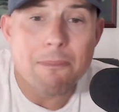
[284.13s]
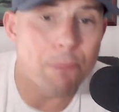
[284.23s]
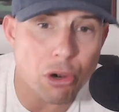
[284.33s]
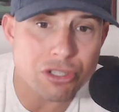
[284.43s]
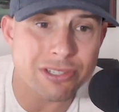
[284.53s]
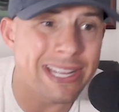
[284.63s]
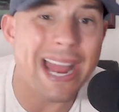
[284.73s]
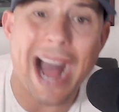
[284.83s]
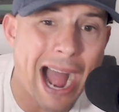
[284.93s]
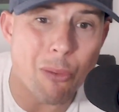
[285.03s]
Personally,
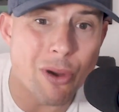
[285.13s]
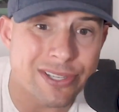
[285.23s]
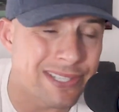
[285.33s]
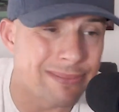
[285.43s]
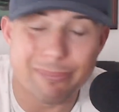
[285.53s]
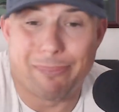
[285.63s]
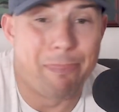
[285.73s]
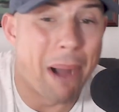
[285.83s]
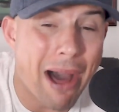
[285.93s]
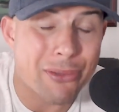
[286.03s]
I wasn't
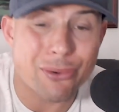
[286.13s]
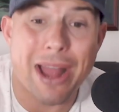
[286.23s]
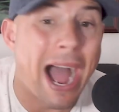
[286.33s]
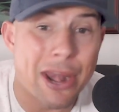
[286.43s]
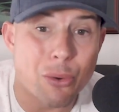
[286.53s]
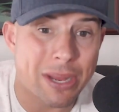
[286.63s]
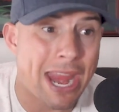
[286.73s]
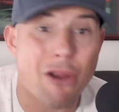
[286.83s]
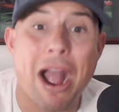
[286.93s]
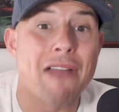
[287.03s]
bothered. I don't
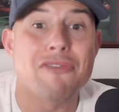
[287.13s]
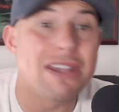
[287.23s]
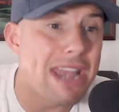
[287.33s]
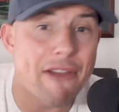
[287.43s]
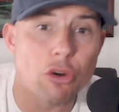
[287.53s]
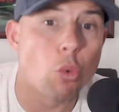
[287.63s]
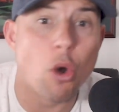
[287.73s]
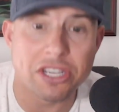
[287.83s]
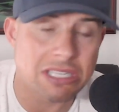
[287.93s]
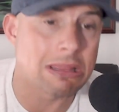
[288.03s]
care. I've never
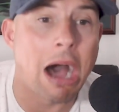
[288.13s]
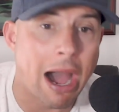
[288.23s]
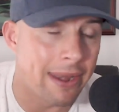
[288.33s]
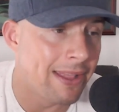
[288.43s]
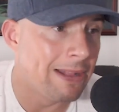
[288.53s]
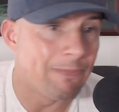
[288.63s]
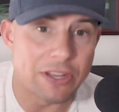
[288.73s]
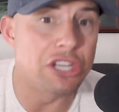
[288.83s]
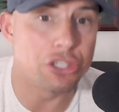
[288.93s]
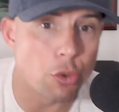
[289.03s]
once thought
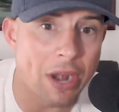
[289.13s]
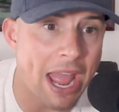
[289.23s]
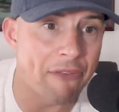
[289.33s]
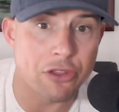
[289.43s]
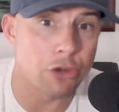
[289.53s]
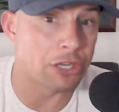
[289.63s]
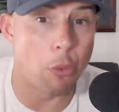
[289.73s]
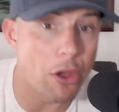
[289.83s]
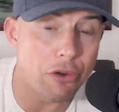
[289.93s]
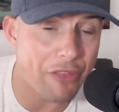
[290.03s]
in 2.5 years, I
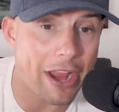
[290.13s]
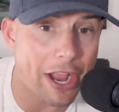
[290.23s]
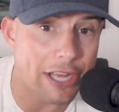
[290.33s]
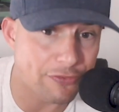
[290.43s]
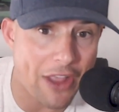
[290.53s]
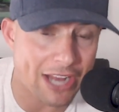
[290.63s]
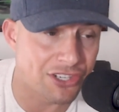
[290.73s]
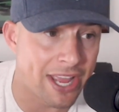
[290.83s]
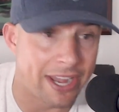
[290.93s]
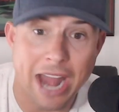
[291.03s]
wonder if that guy's
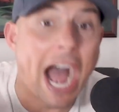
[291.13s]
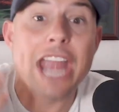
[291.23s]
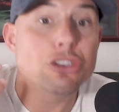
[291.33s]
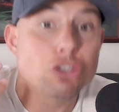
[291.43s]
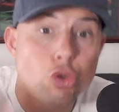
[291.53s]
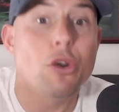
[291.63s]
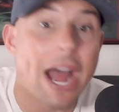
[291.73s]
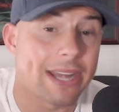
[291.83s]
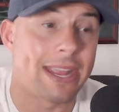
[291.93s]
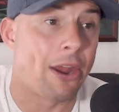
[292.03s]
vaccinated. I do
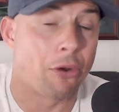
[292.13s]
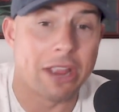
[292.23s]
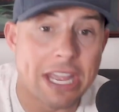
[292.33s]
not care.